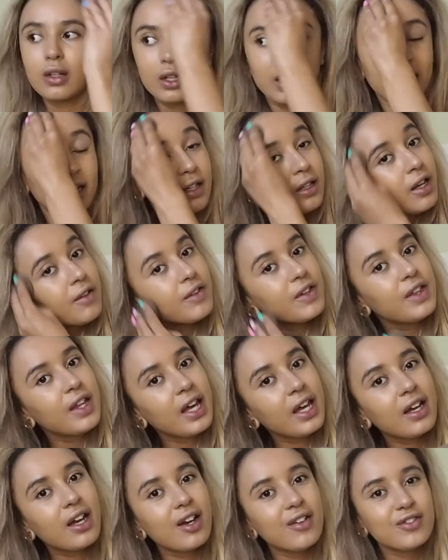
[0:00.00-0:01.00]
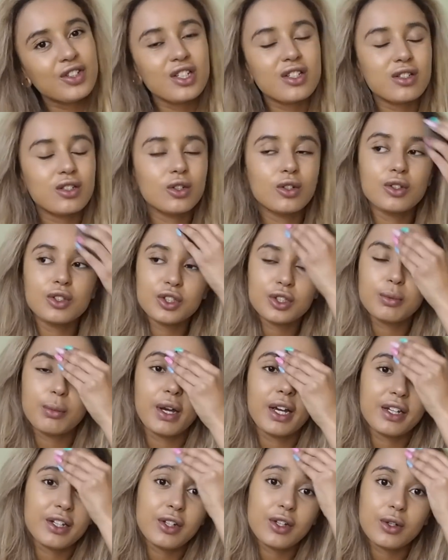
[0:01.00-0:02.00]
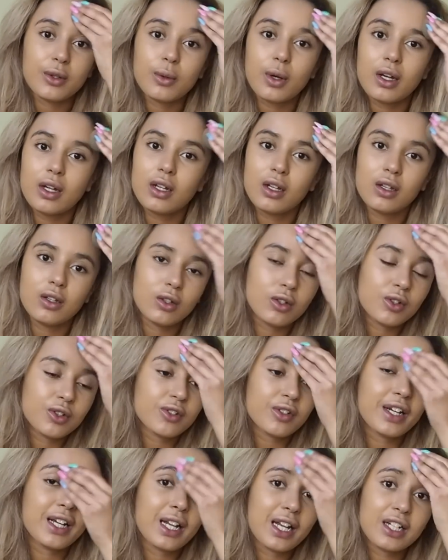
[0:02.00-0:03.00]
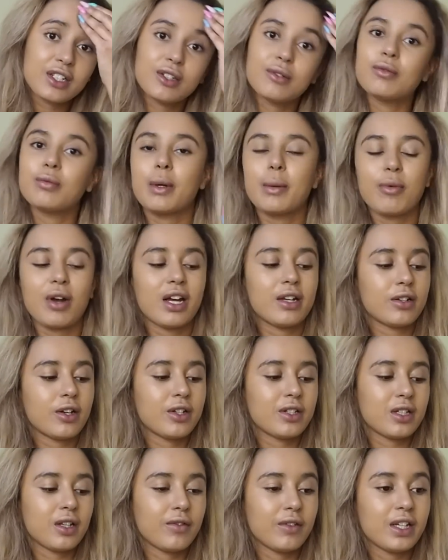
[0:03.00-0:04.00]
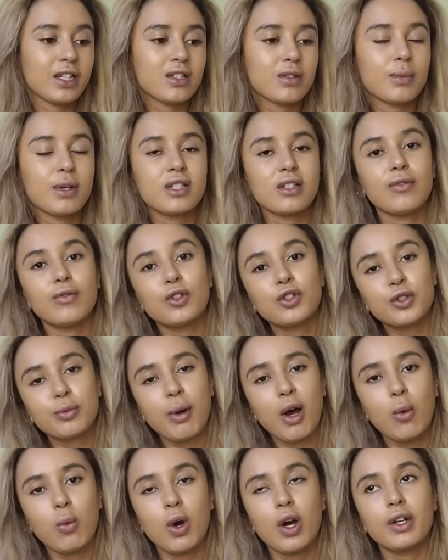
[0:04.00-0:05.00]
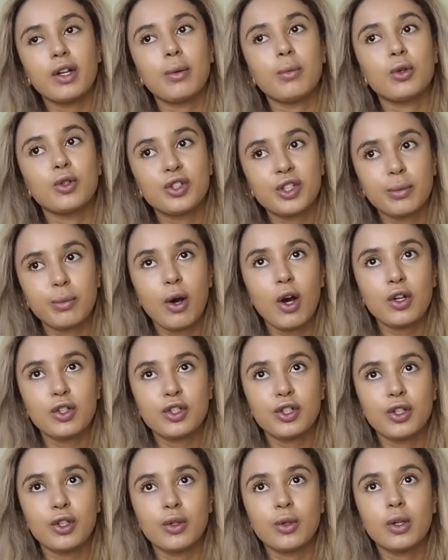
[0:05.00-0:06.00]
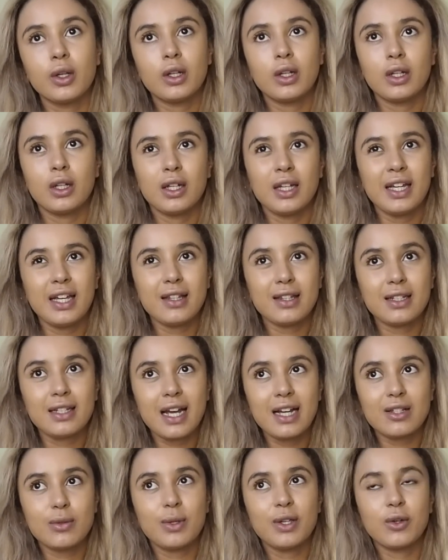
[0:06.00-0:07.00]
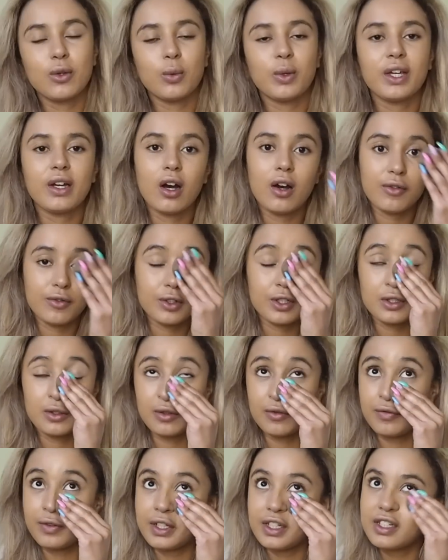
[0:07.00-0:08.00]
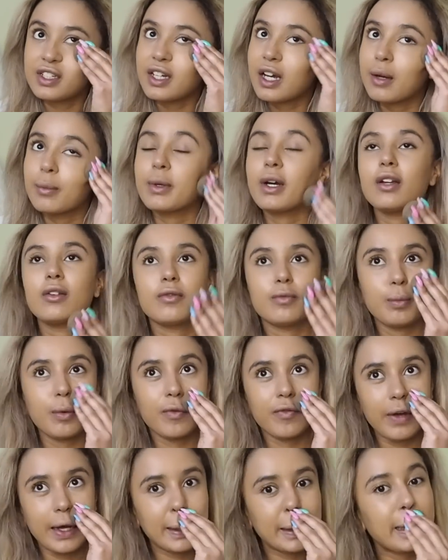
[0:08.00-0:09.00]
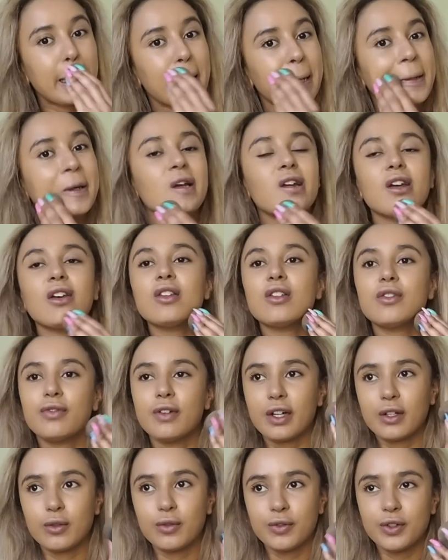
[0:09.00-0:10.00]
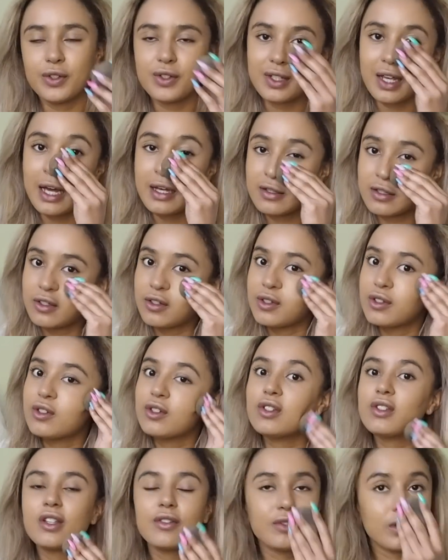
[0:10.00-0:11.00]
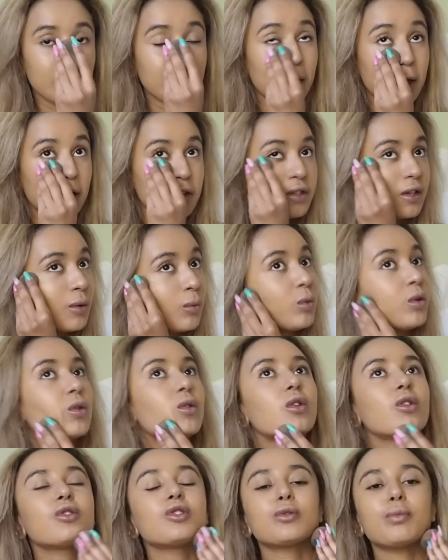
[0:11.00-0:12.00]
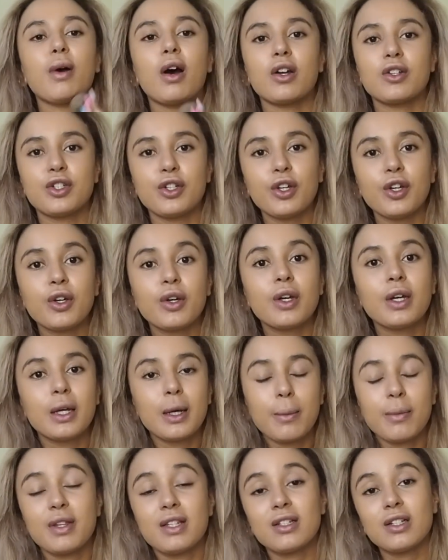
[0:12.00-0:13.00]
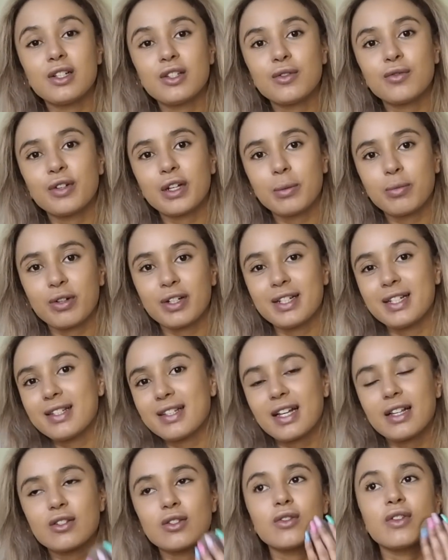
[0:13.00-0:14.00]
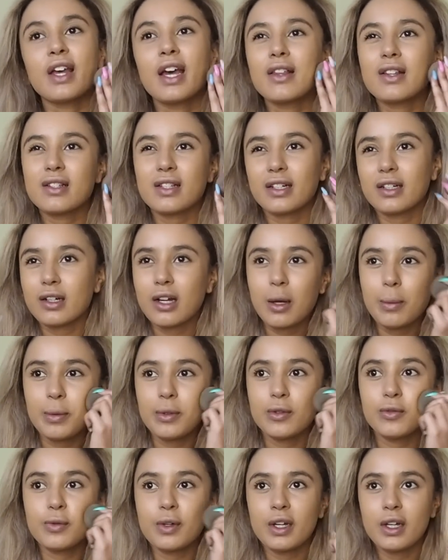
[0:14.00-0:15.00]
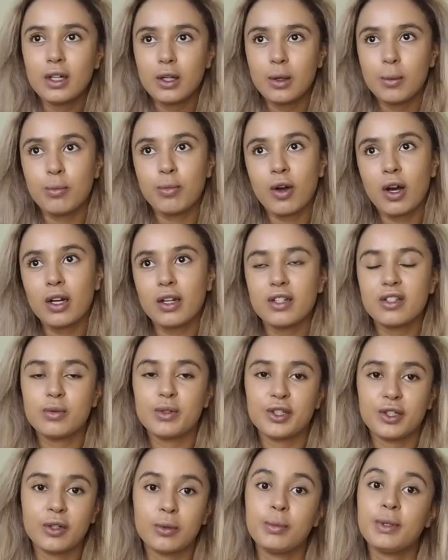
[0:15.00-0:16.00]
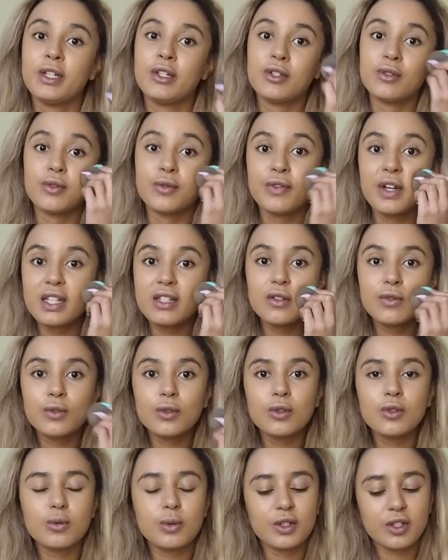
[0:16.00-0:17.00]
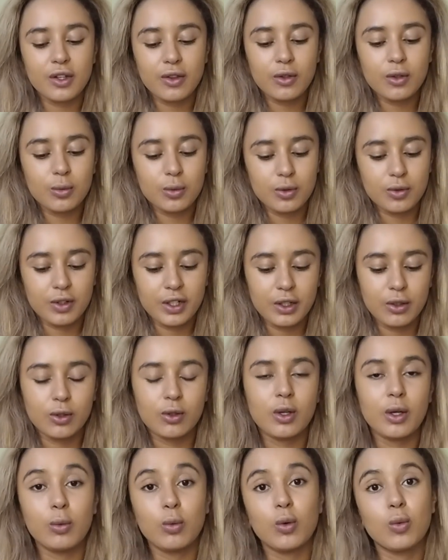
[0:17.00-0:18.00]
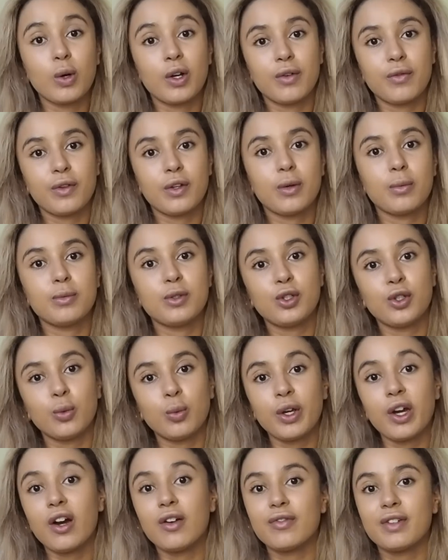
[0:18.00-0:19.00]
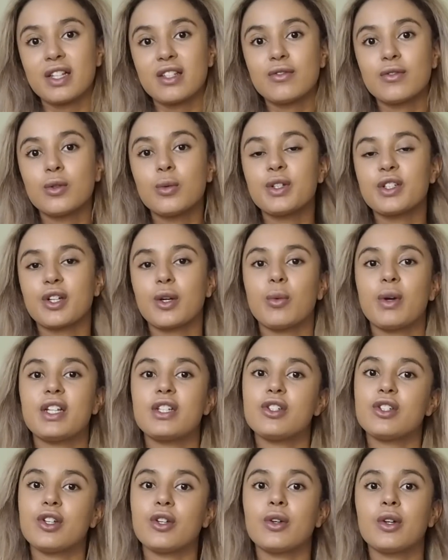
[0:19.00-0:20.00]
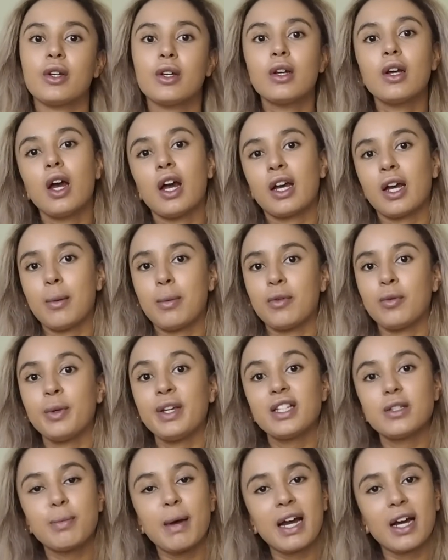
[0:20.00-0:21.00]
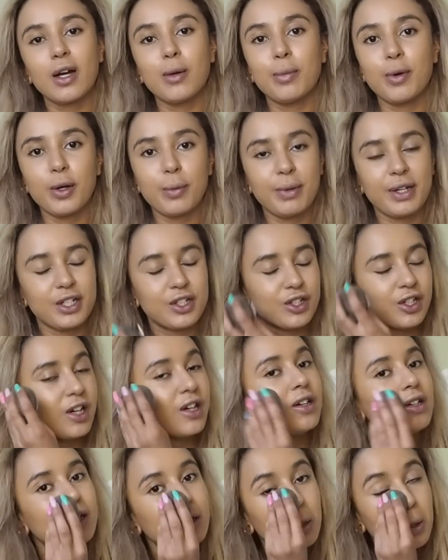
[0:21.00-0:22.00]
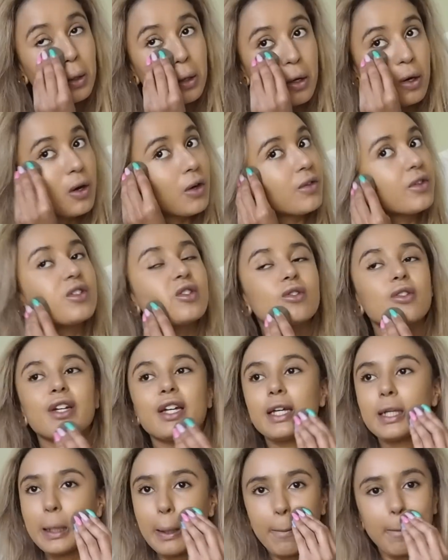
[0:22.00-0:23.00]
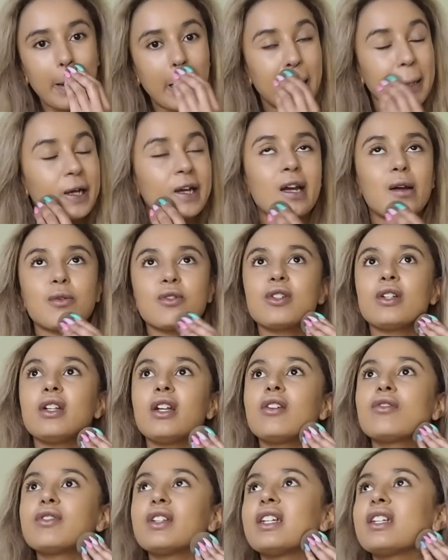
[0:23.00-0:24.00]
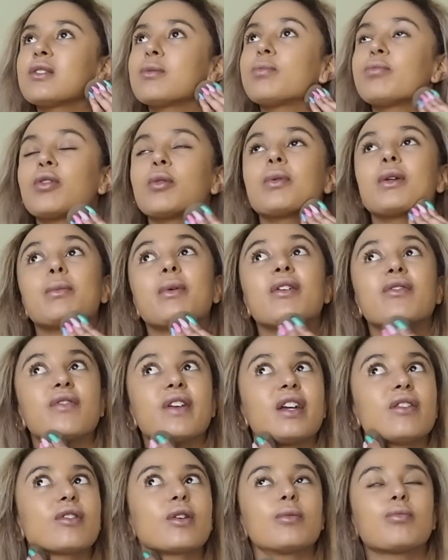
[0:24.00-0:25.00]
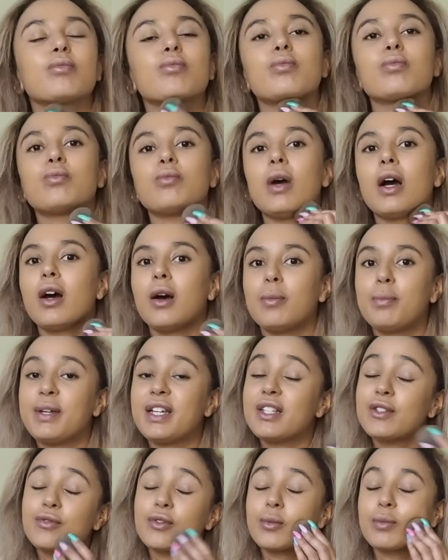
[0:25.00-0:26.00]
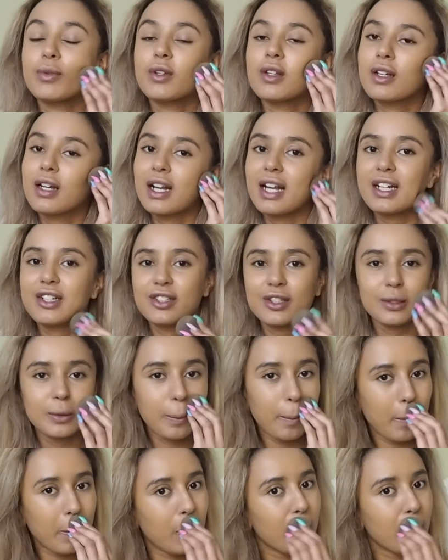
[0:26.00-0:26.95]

And another thing, I've just launched my new lingerie collection for my brand Ace Lovely Intimates. I've launched part 1, I'm launching part 2 either next week or the week after. It's not finished yet. I'm kind of perfecting the final few sets, so as soon as I've done those I will launch part 2. But there's loads of really pretty sets on there. There's like a couple of bralettes which could be used for festivals, which I thought was really cool. I wore one of them to We Are Festival, which I went to a couple of weeks back. I'll put a picture on the screen, and I absolutely loved it. It's probably my favourite piece from the collection.